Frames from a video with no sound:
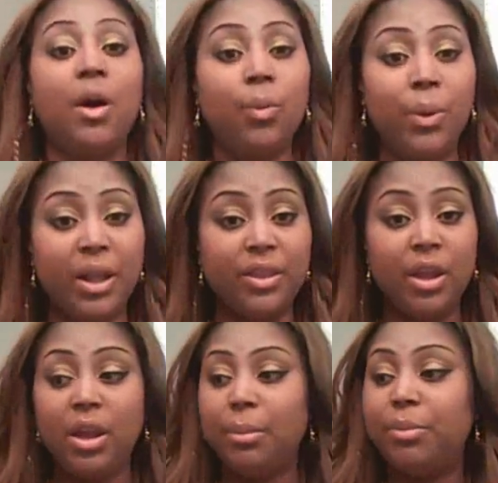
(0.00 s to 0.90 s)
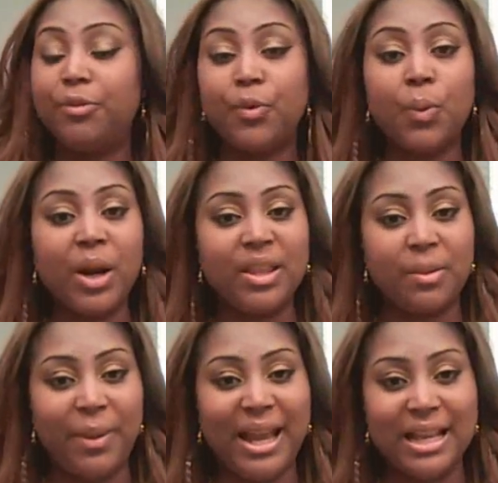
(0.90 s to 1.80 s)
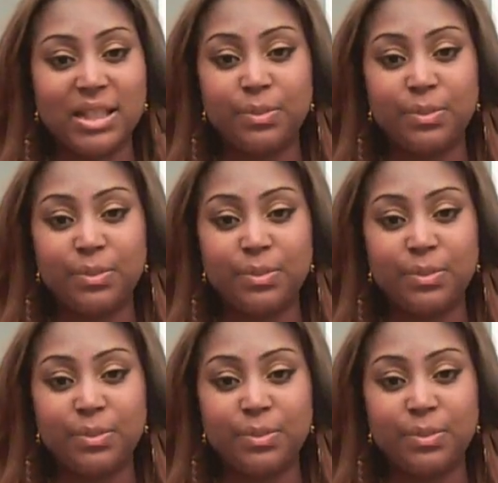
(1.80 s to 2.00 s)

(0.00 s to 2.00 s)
other women that you may have dealt